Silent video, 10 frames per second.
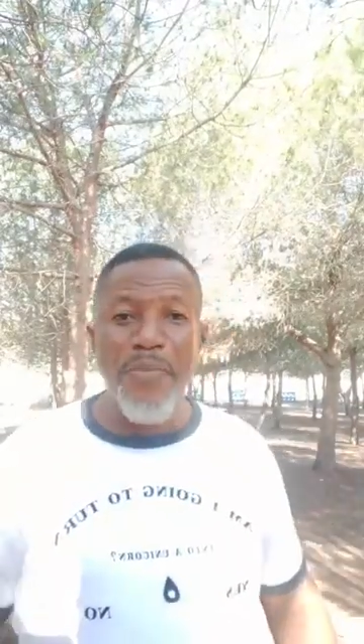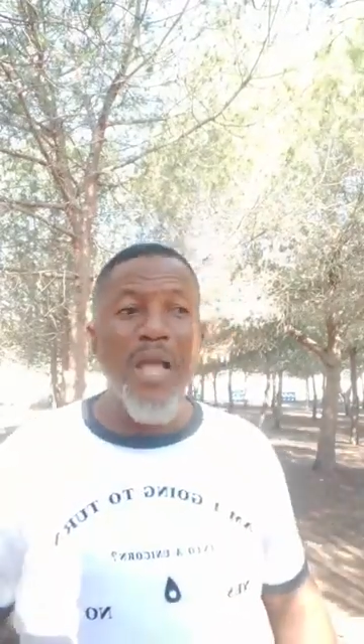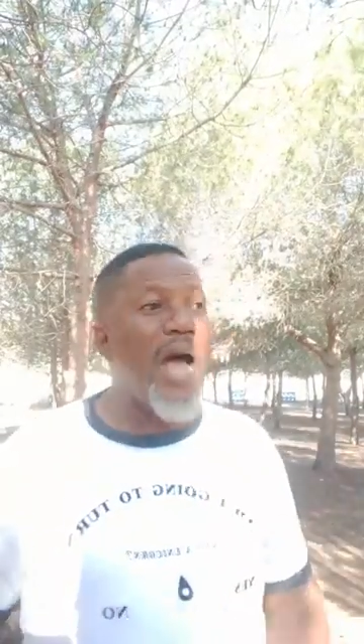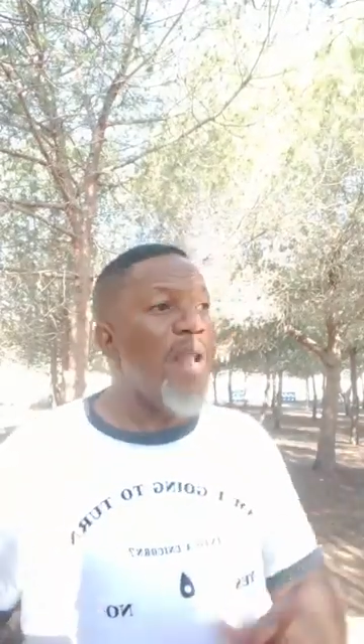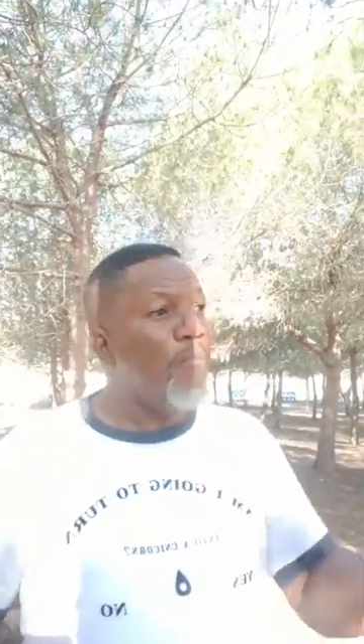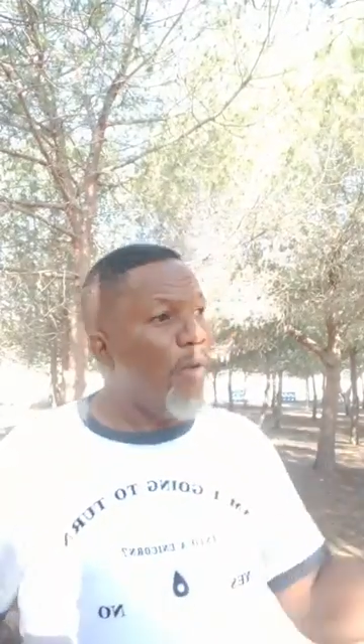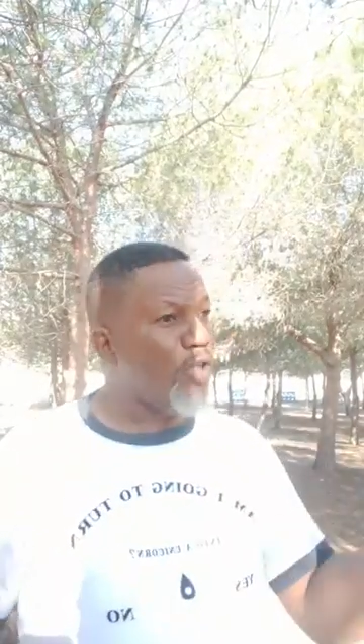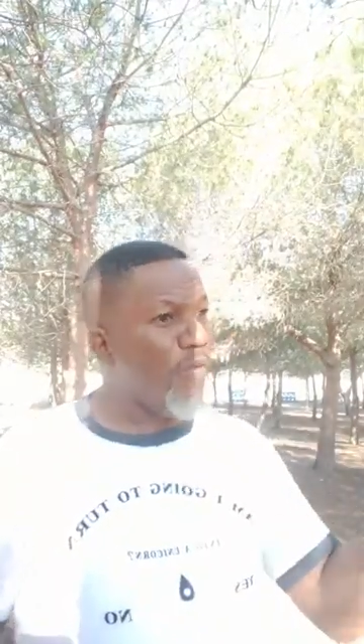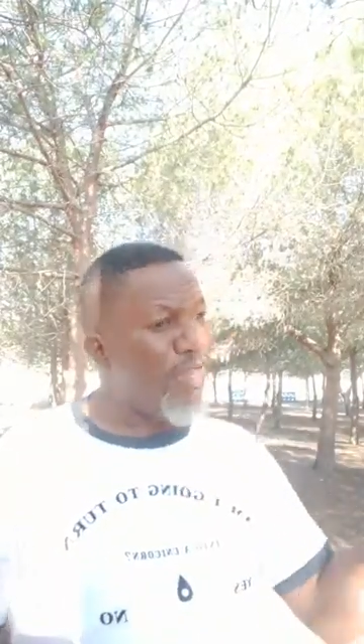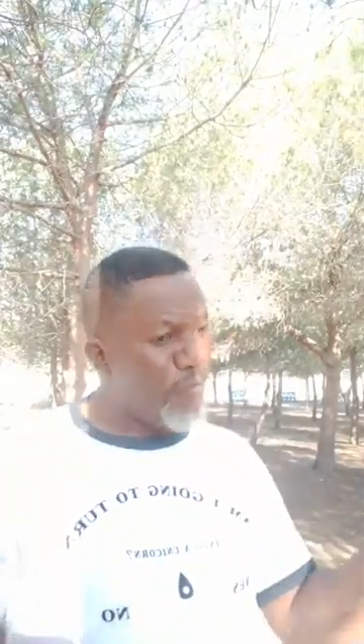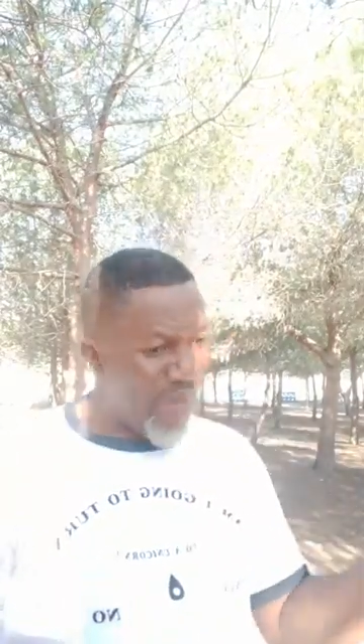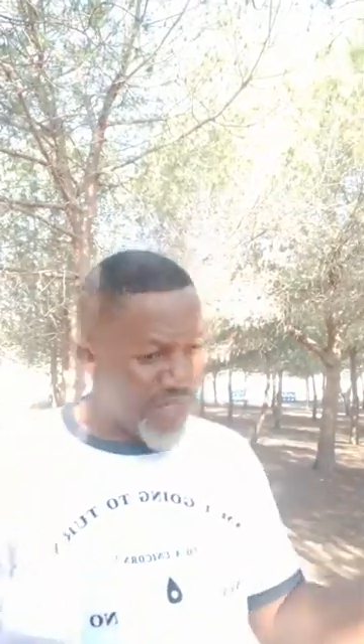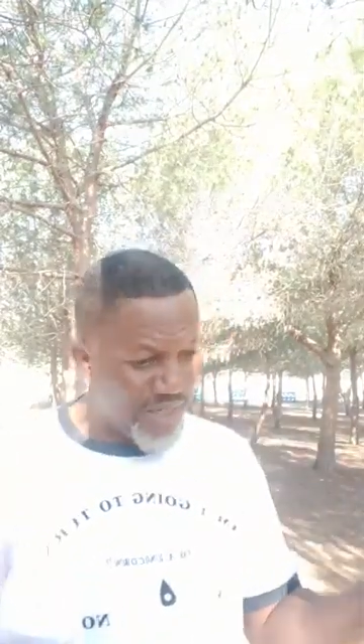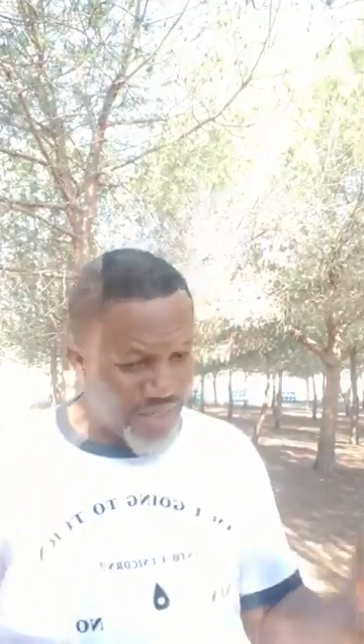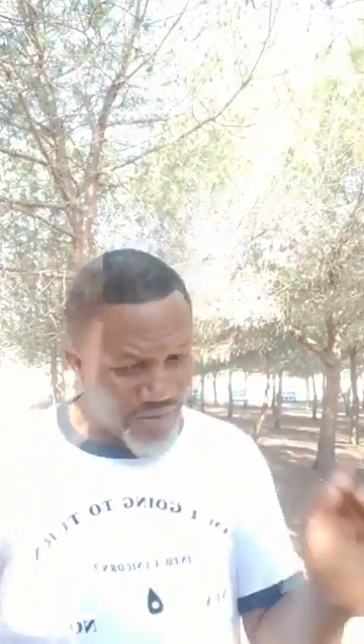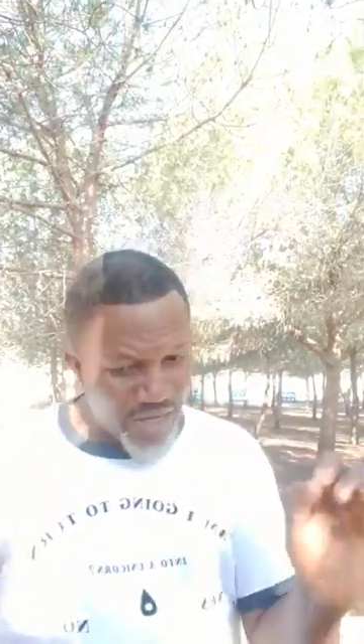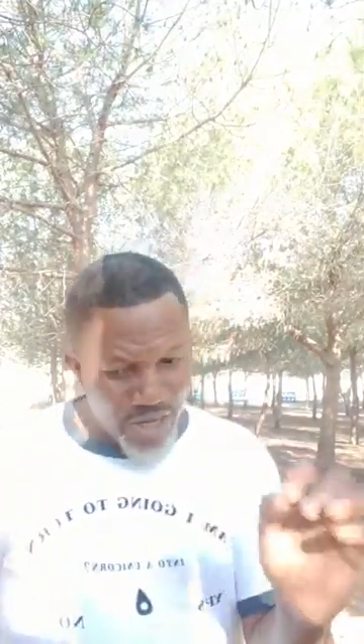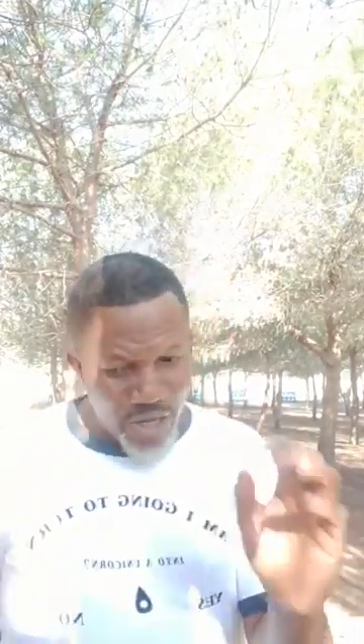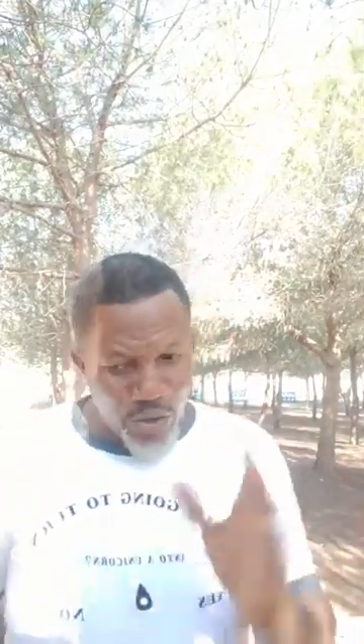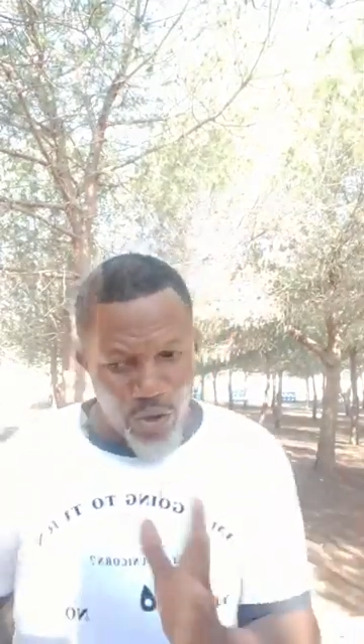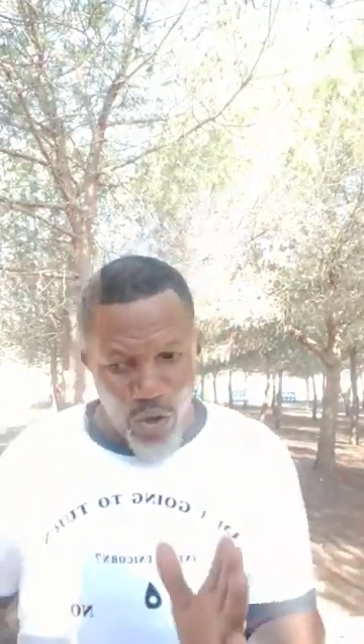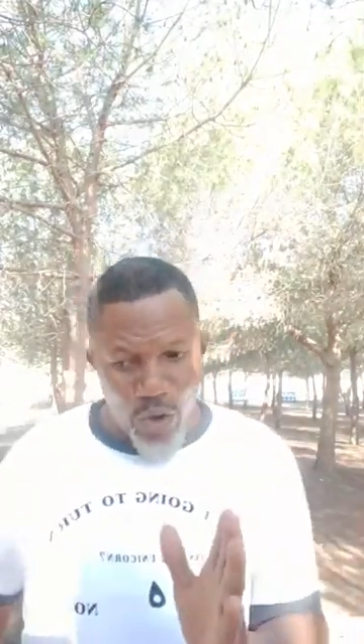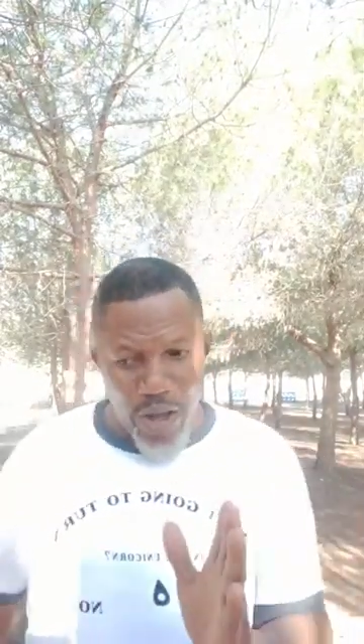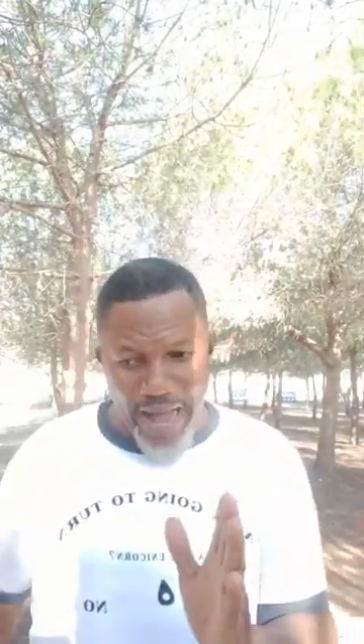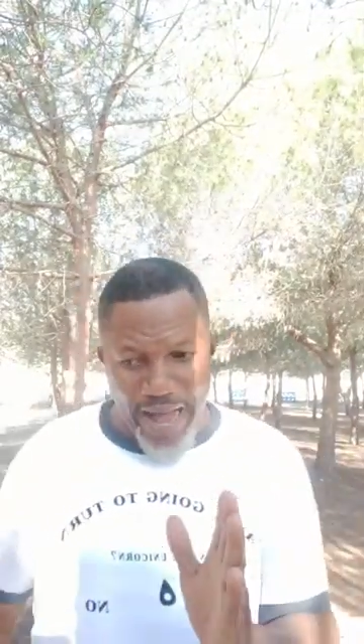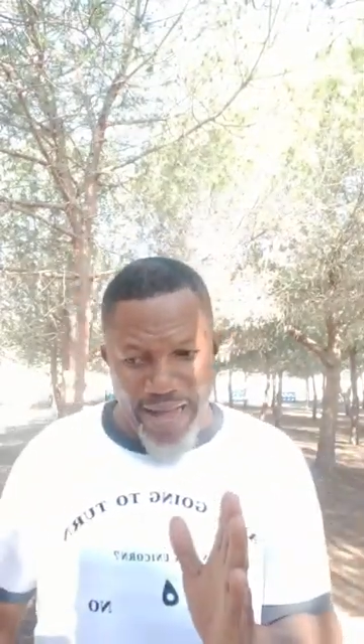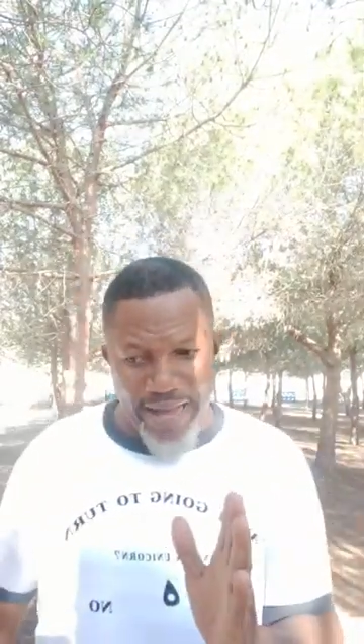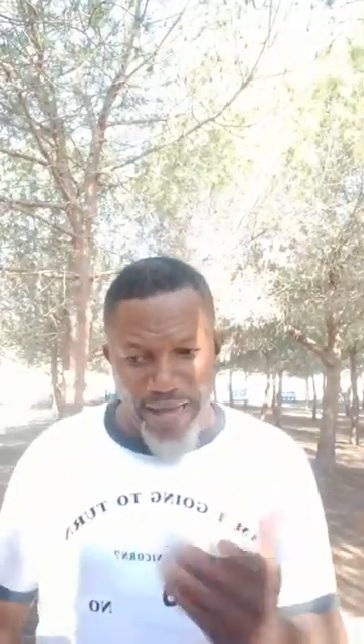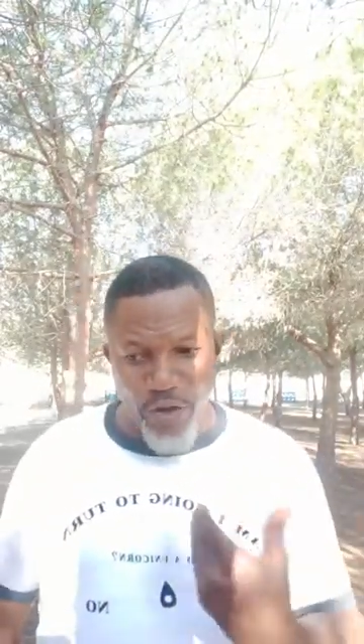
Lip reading: And most of these persons, I